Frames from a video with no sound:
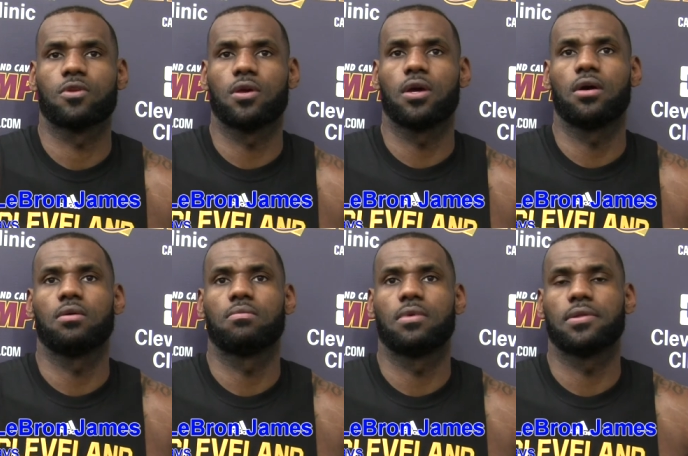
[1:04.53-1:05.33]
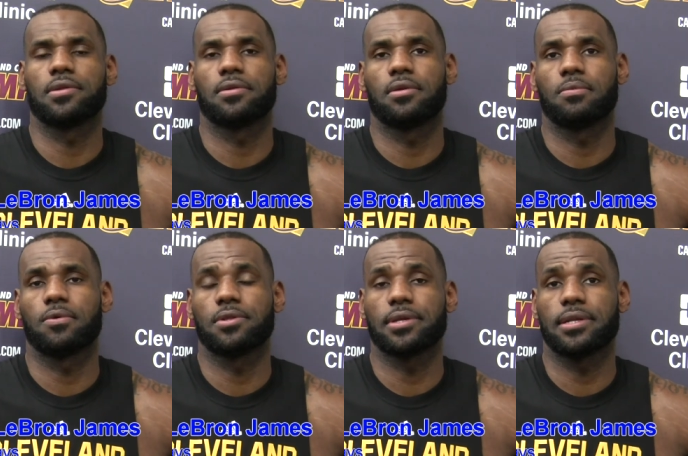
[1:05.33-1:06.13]
Um, I think the
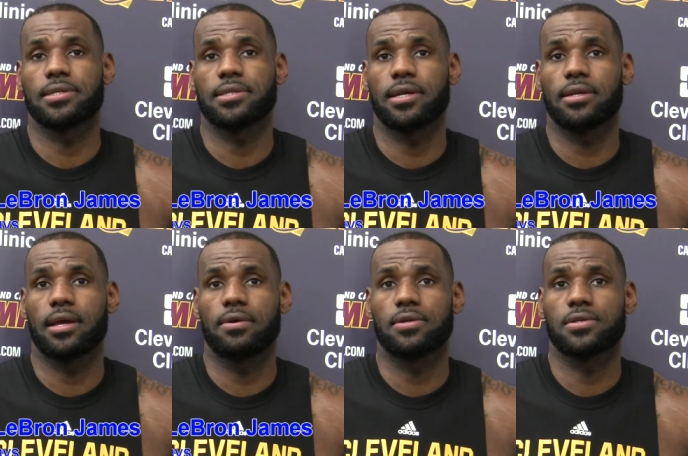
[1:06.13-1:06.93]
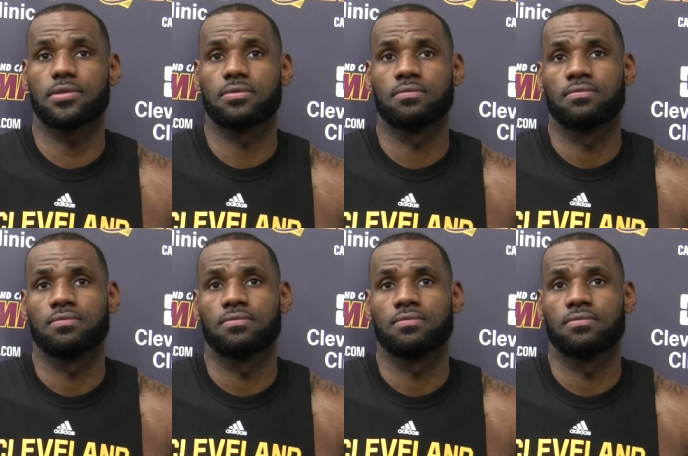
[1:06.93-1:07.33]
number one thing that stands out is